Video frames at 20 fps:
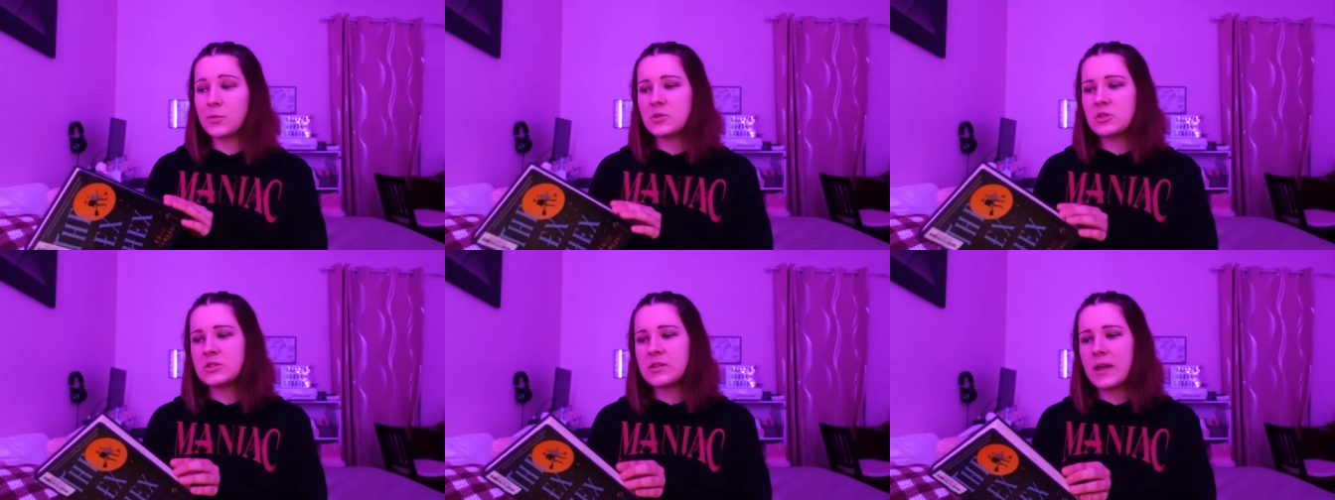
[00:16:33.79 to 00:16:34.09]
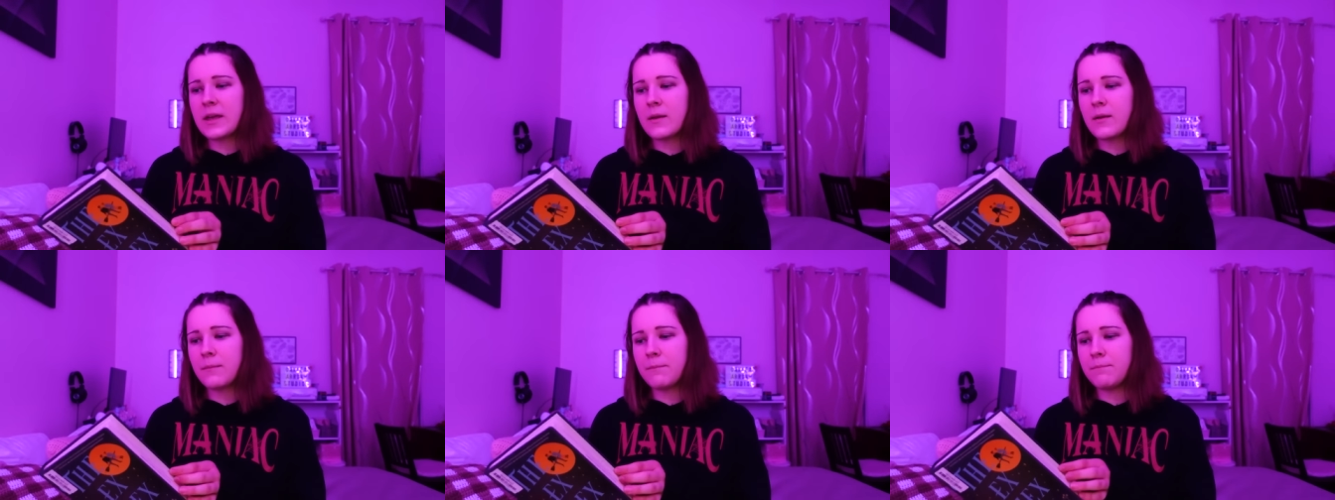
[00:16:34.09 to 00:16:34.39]
which is
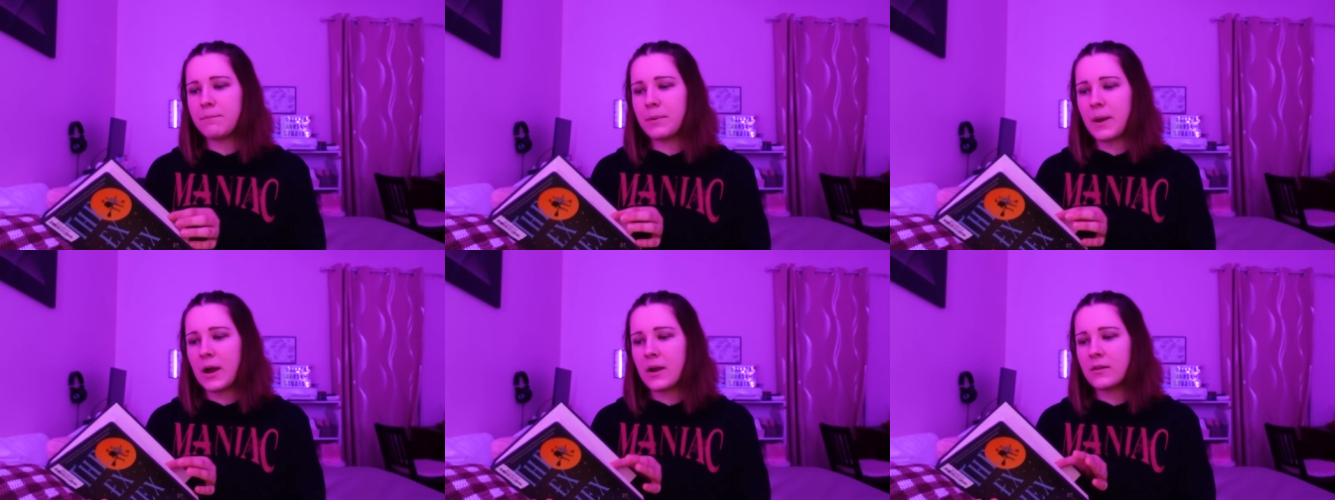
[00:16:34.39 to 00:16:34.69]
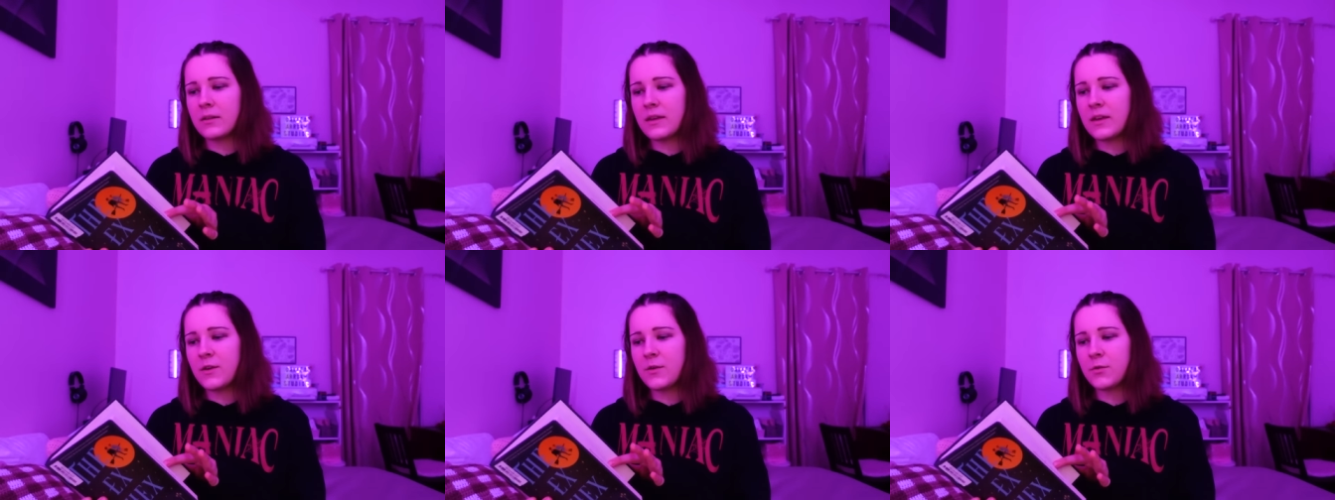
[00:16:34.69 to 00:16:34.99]
like
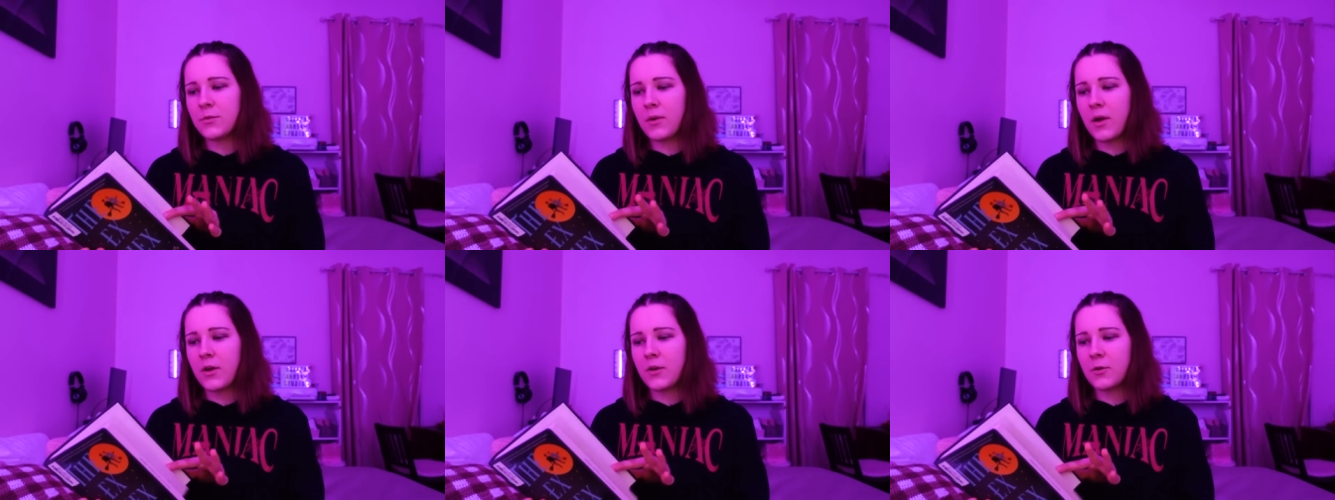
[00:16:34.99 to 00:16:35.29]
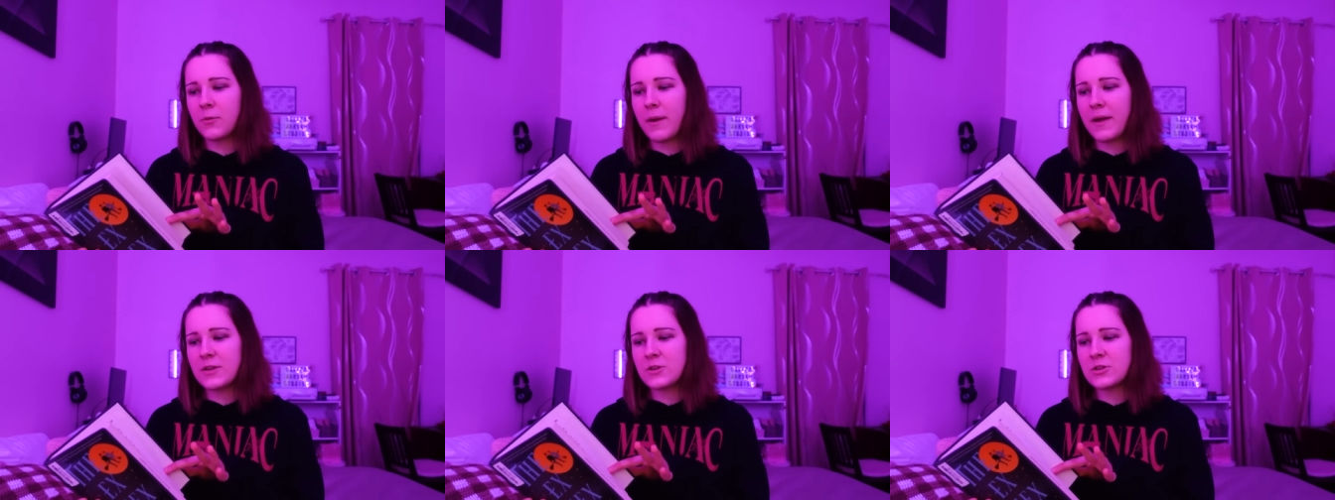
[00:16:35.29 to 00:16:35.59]
barely
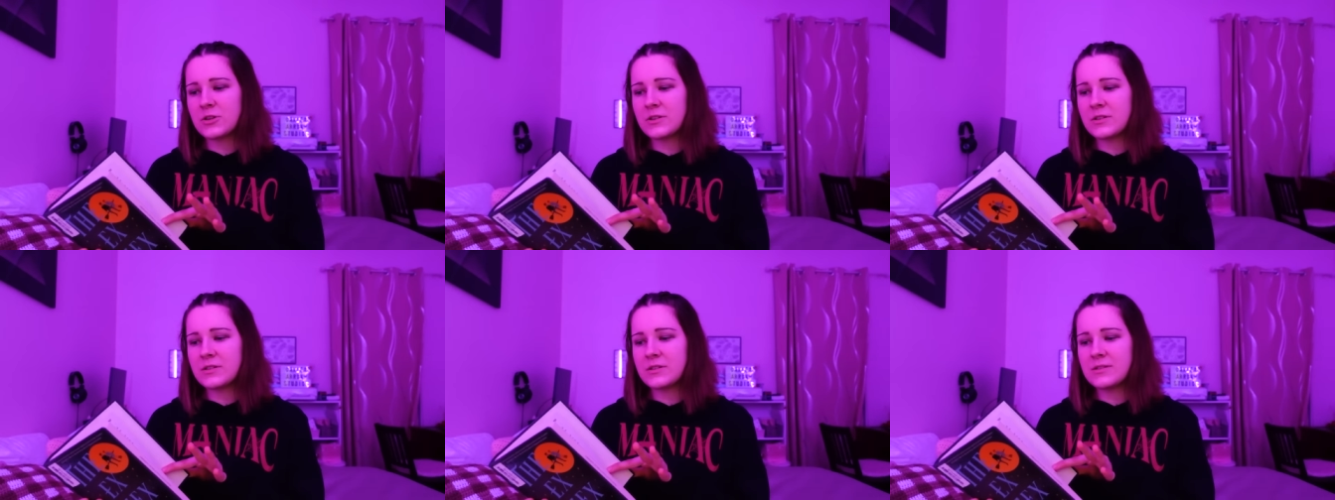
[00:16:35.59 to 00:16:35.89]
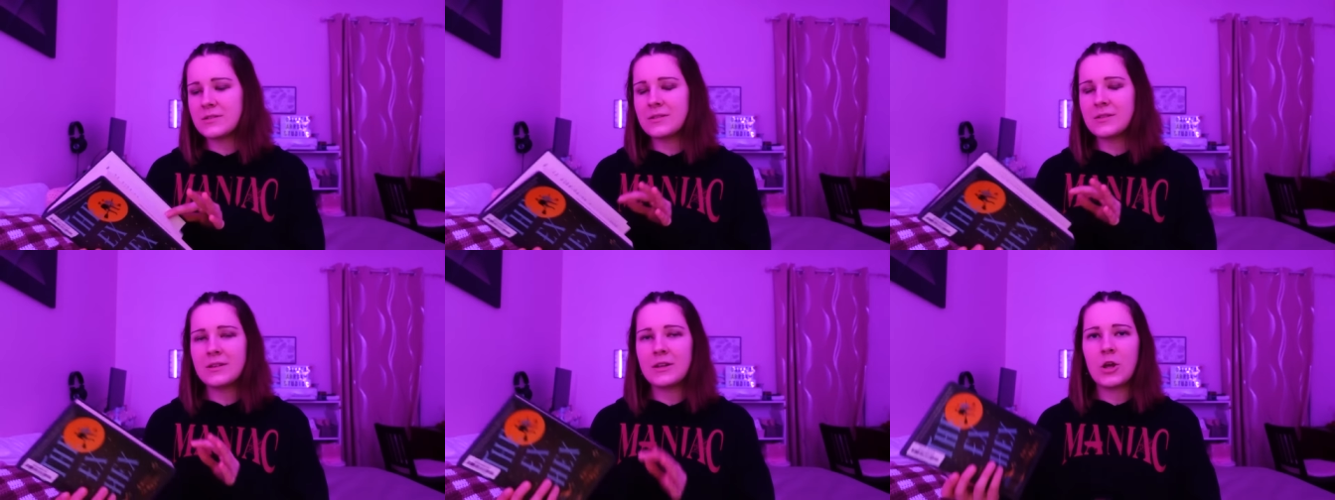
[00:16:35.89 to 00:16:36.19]
300
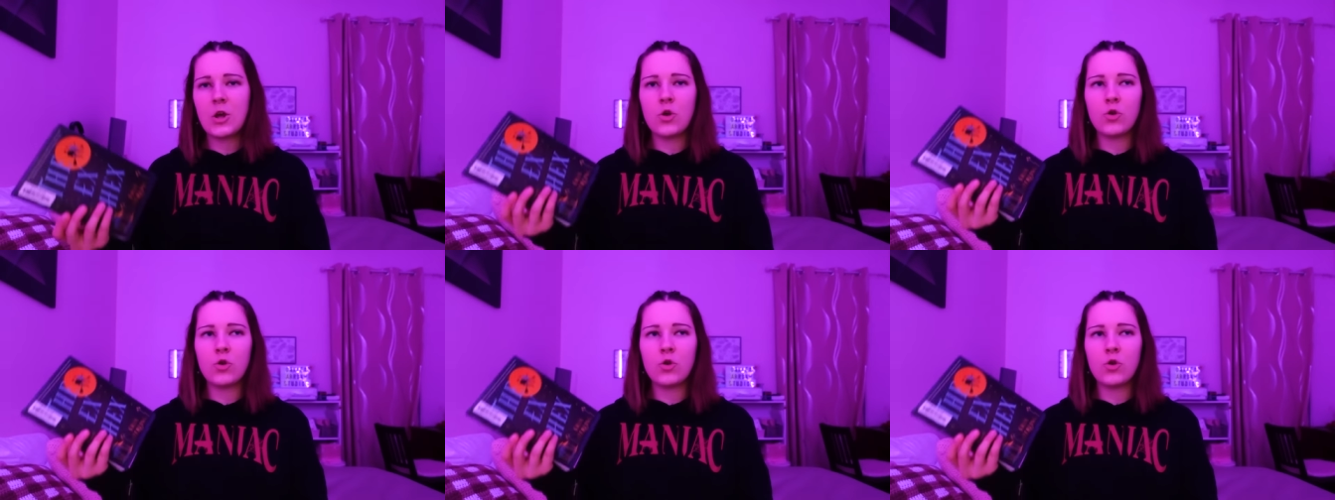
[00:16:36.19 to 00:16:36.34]
pages.